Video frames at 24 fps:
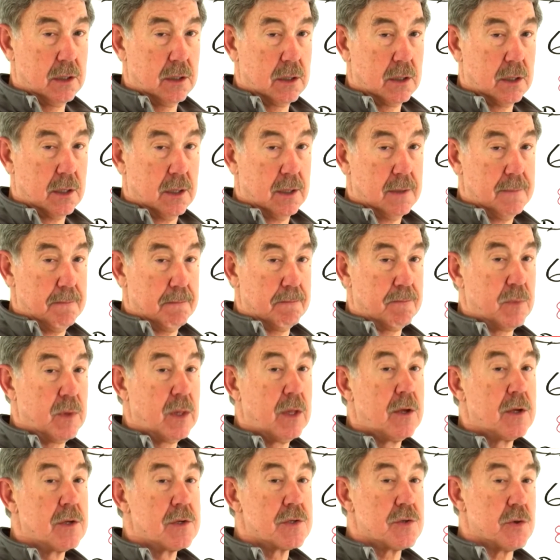Okay?
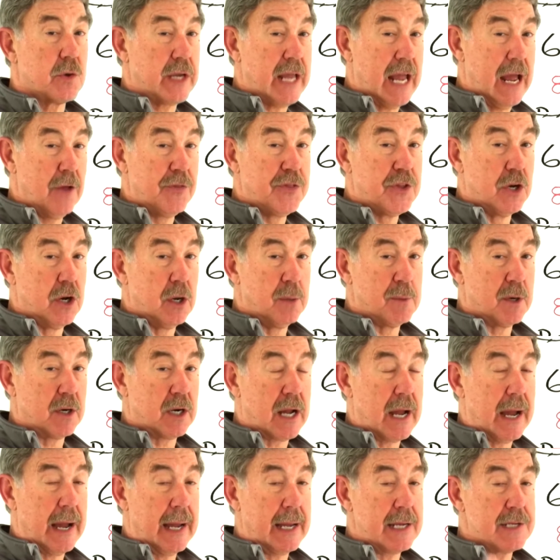So count the number of
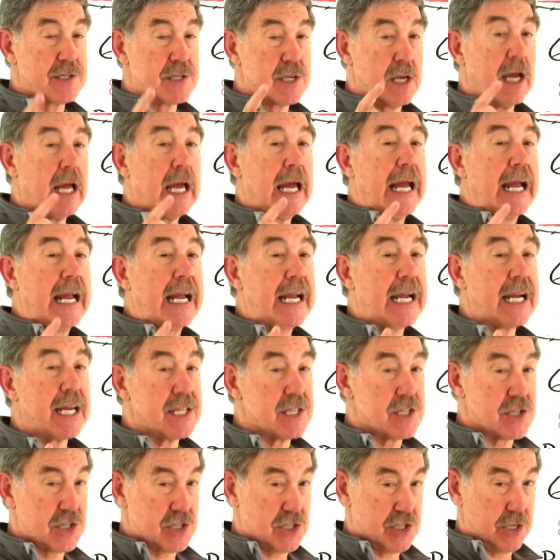guides.
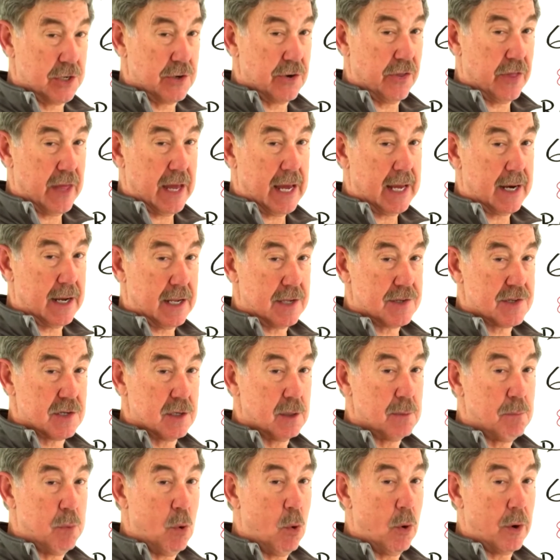Consider that as an
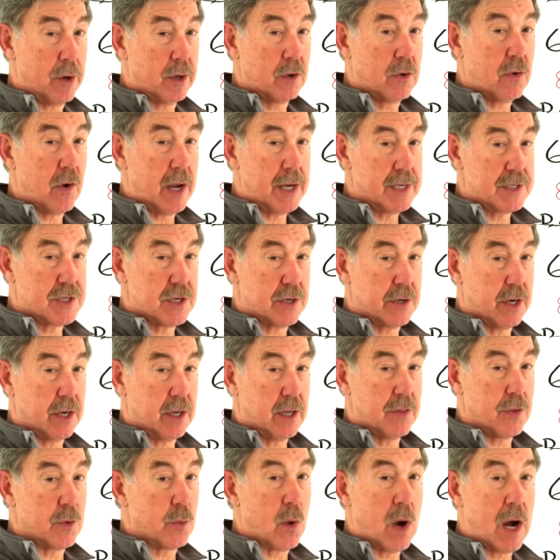important criteria
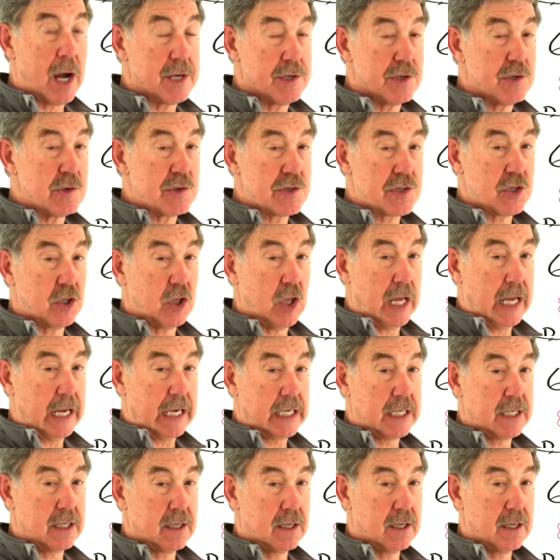in the rod you select.
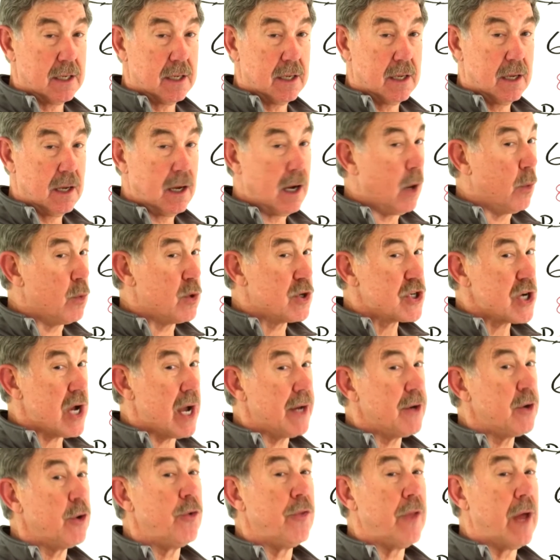I wish I
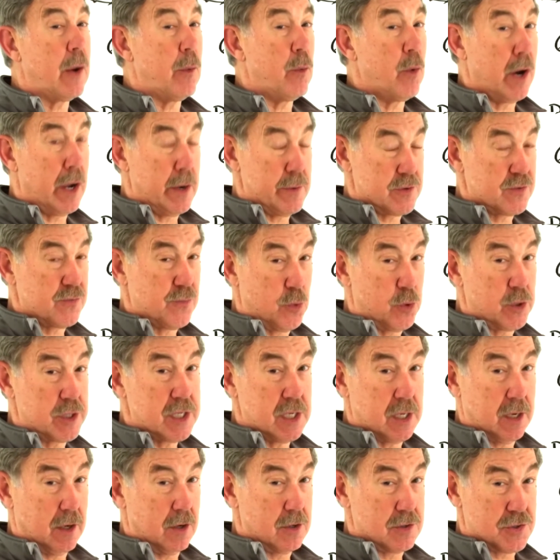had known that when I was
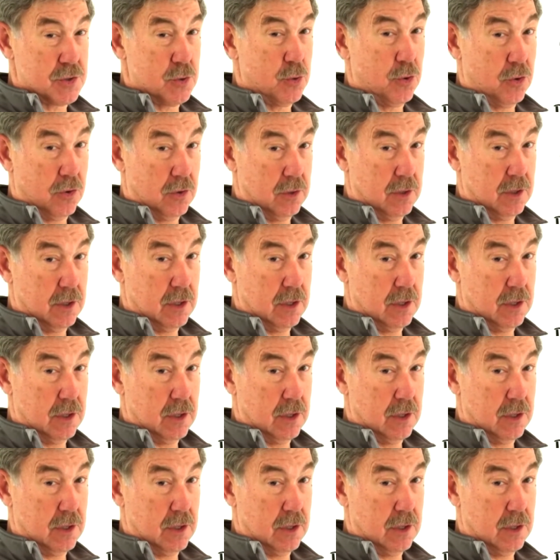14 years old.